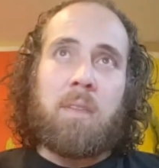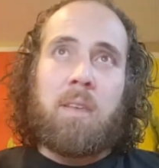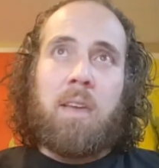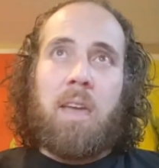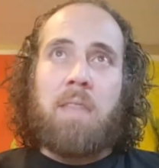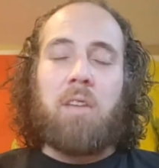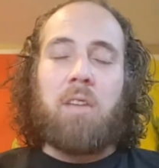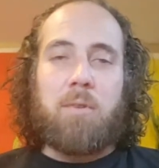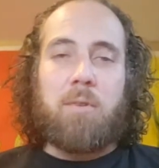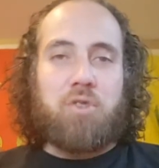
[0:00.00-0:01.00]
and the
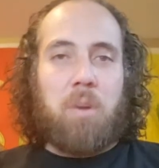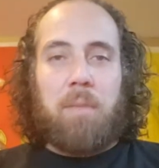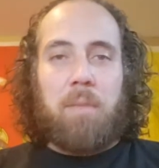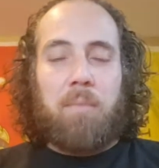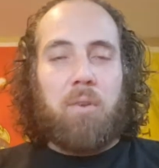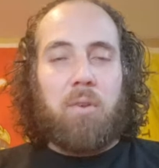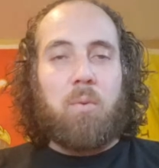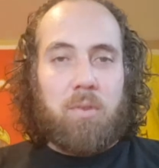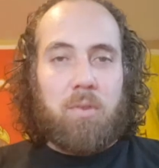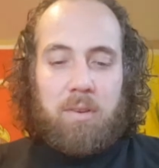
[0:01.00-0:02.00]
number jumped up
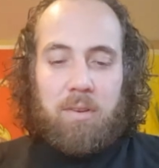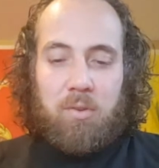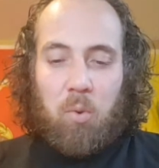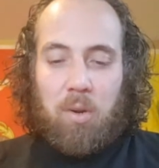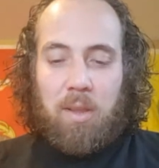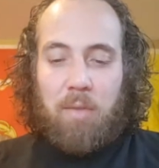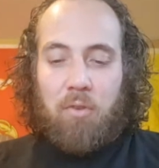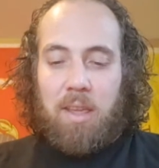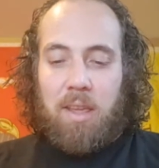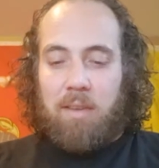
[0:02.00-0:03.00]
to
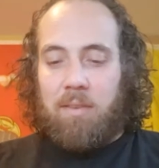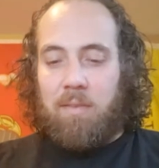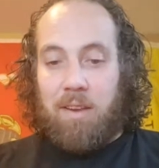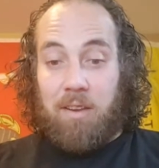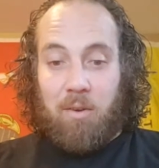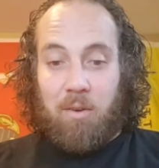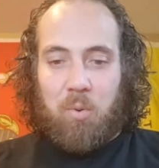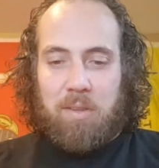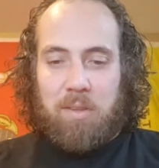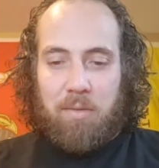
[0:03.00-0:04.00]
23. I know
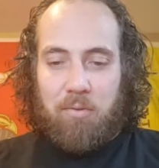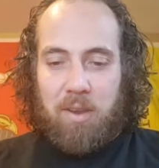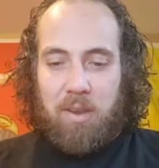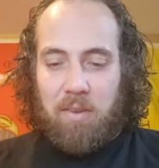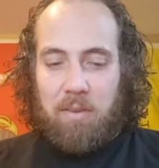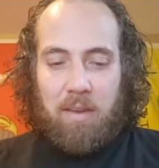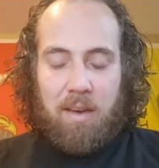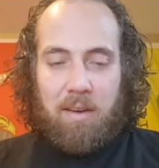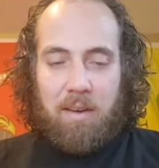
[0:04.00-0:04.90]
23 is a